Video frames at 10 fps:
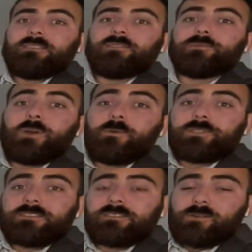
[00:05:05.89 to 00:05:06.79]
So don't
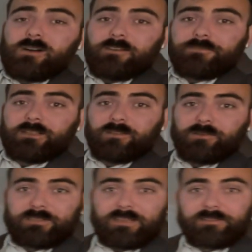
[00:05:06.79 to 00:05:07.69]
just go off and
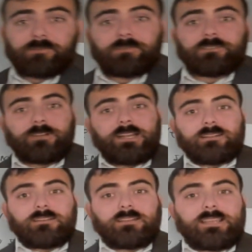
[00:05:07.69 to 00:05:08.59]
close out your old credit
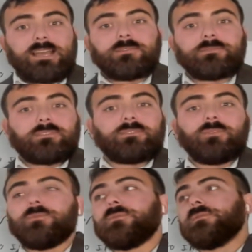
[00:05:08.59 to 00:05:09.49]
card accounts
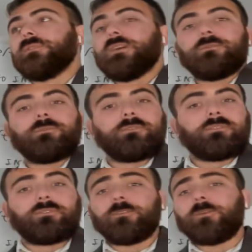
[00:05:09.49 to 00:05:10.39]
or loans
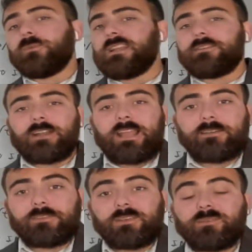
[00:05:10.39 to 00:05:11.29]
or whatever
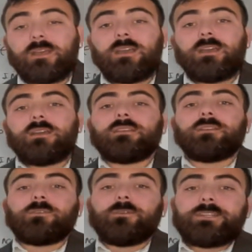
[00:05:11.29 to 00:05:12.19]
have you. You're
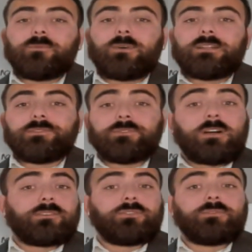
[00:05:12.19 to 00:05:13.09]
going to want to
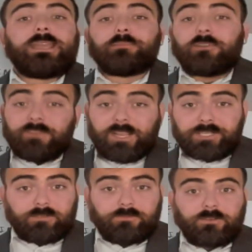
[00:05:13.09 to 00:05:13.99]
talk to a
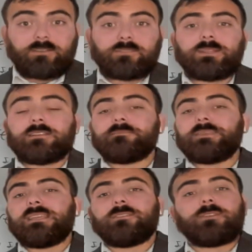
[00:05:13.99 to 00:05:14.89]
professional first, whether it
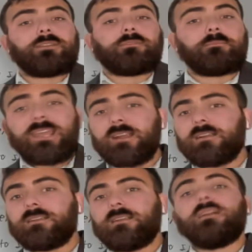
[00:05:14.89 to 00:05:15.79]
be credit
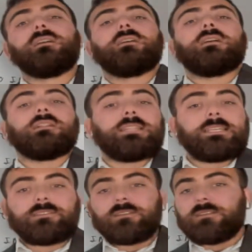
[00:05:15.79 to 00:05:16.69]
repair, a
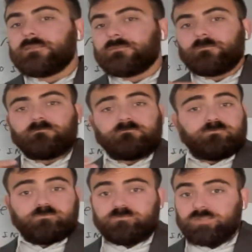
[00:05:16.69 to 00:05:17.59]
lender,
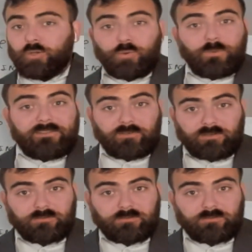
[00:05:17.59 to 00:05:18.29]
whoever.